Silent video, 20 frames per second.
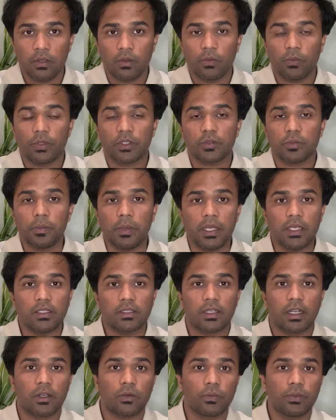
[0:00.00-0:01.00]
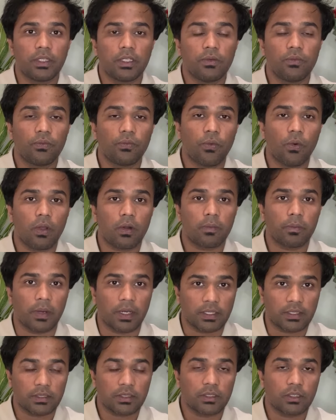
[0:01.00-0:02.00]
which means that within 4
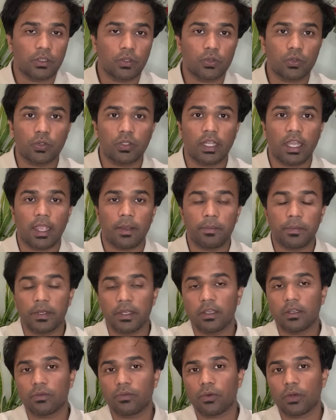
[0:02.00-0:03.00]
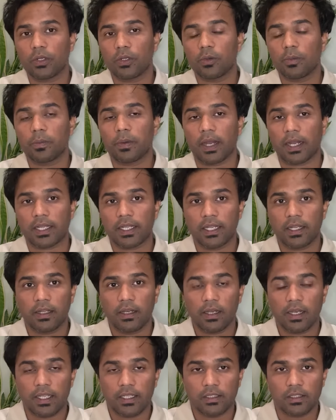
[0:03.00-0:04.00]
months you should appear for your
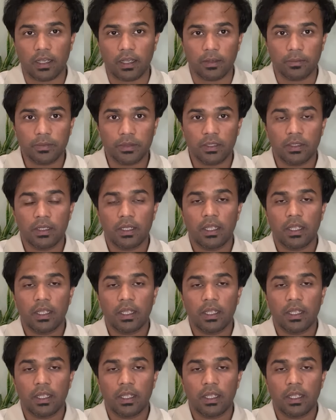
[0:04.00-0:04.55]
practical exams